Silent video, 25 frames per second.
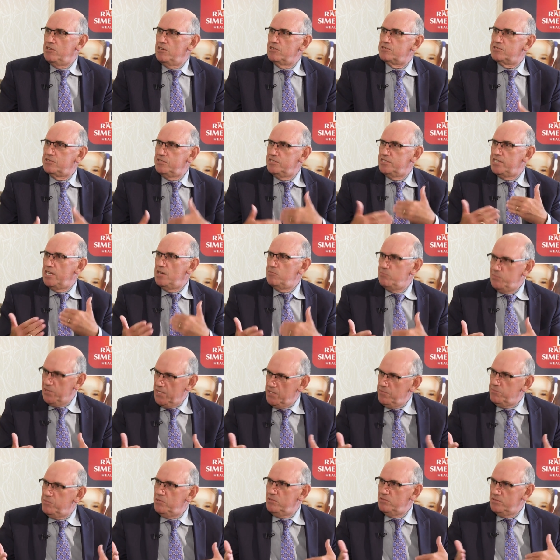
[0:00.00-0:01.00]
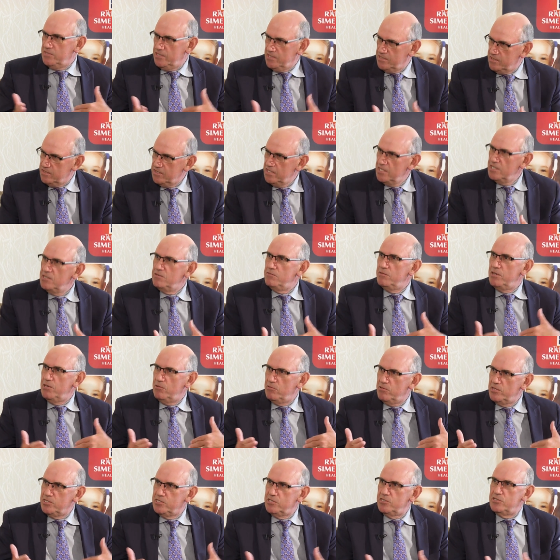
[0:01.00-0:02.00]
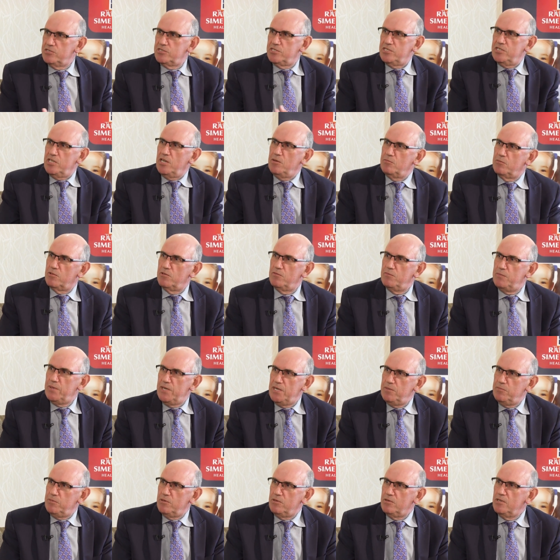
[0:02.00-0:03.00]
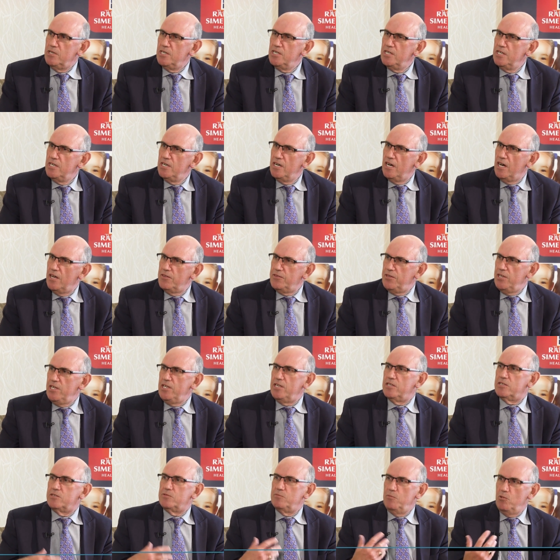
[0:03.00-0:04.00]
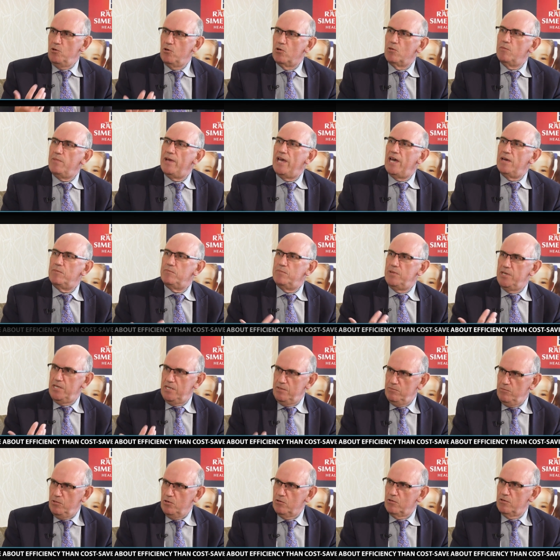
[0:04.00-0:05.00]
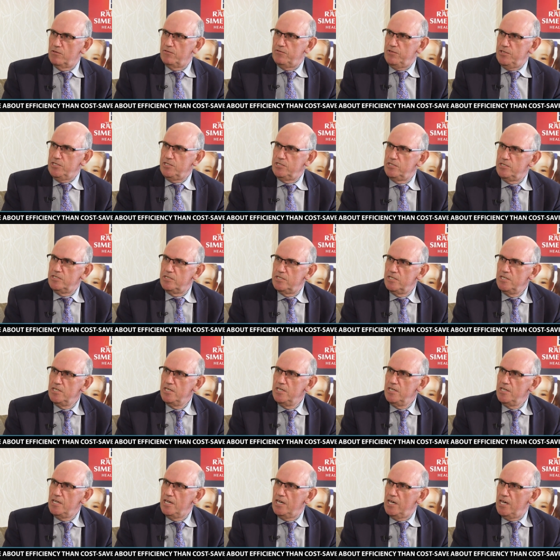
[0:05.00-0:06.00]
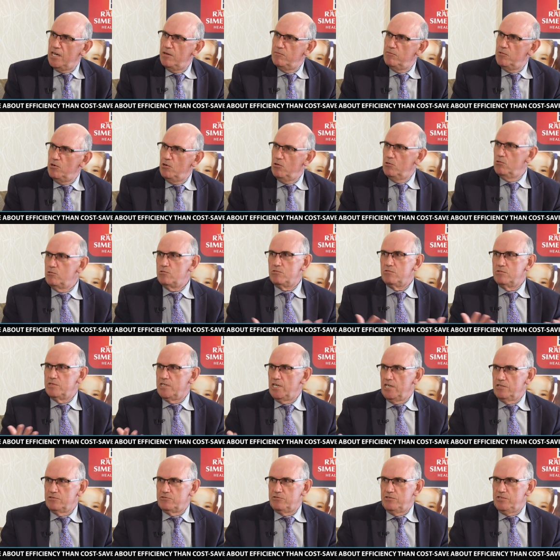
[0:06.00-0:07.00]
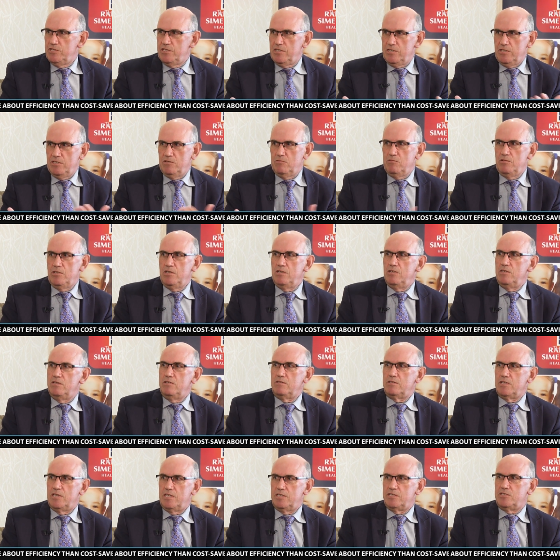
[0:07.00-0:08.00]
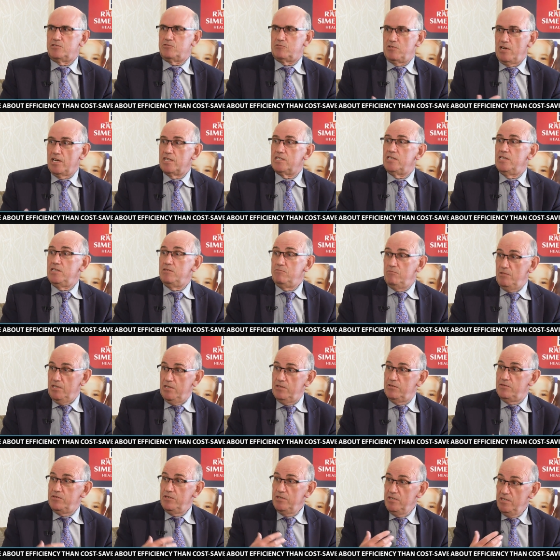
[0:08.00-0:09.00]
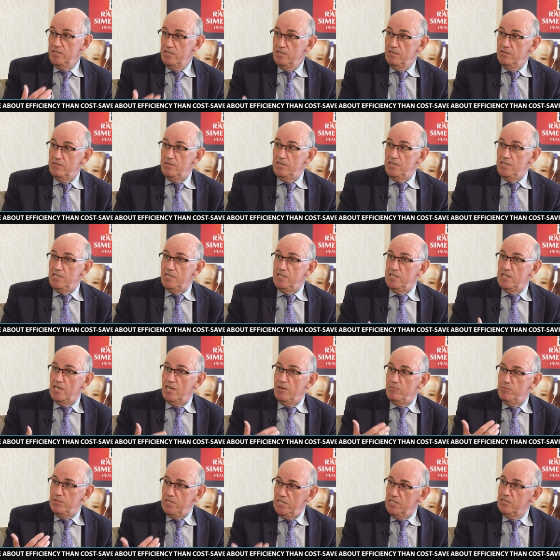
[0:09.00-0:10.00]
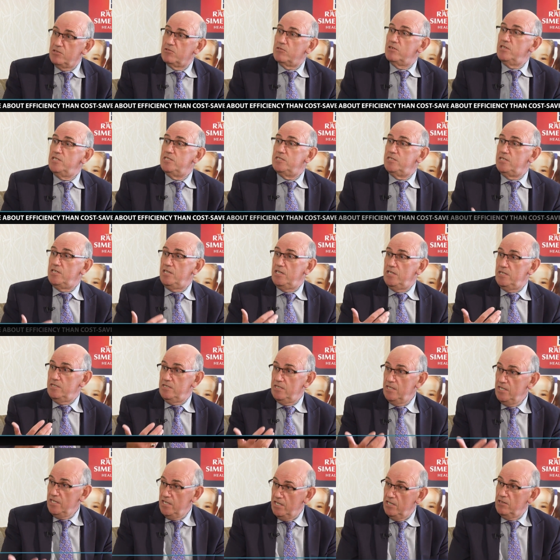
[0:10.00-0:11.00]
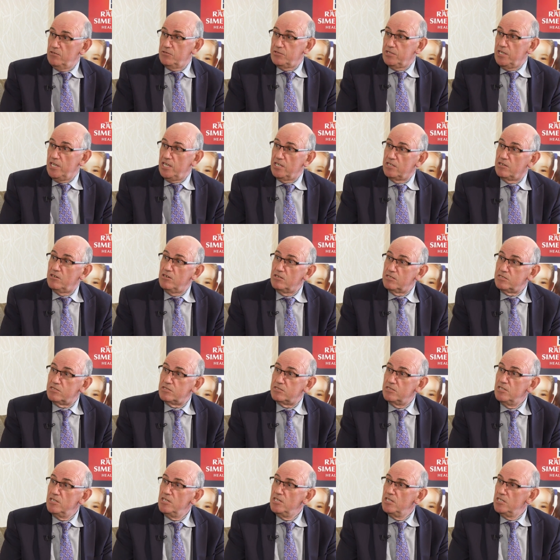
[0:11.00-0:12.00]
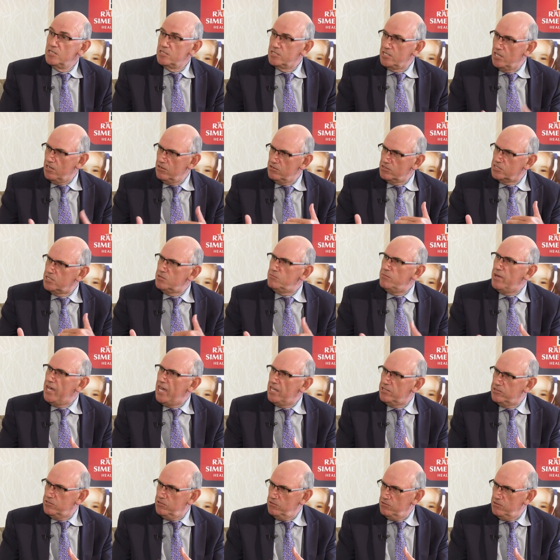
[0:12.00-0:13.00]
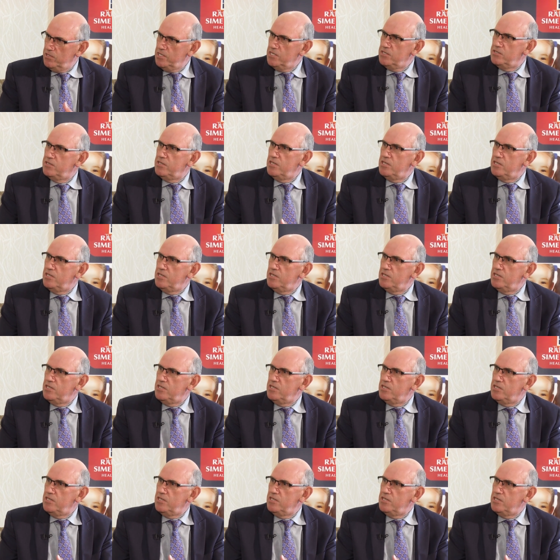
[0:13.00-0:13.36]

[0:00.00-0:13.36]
cost is our people, and we reduce the number of people. I think it's more about being more efficient. Um, all countries in the world are struggling with the um, increase in healthcare costs. So it's about doing